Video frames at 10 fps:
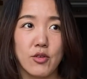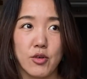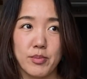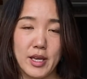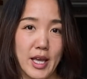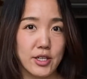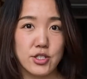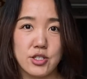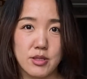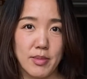being
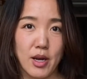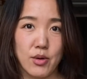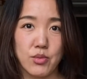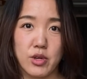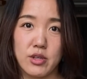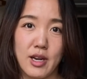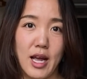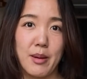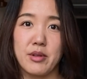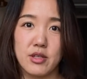anxious about what could
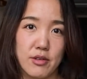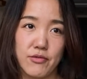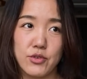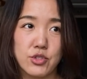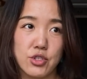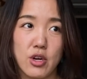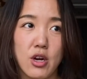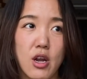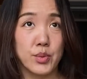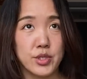happen in the future,
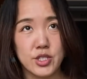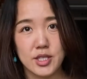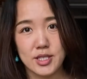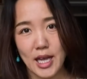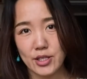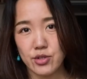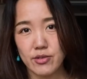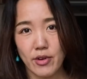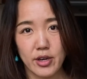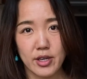which is actually
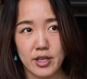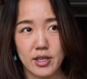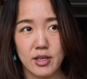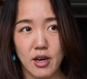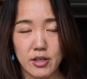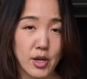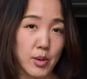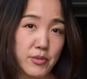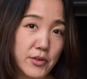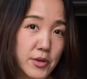very
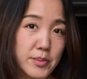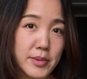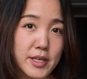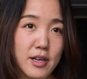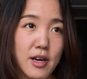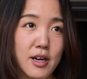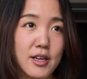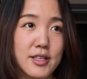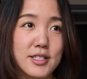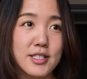unhelpful
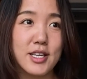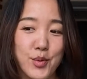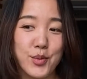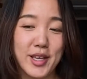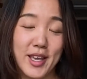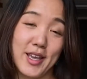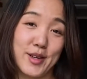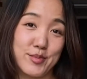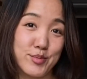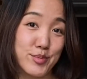because we can't
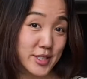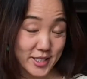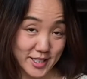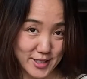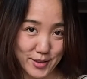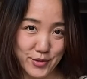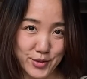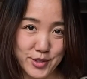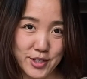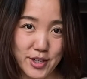predict the
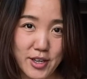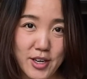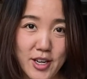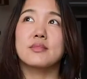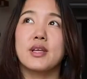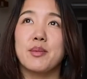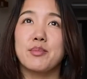future. And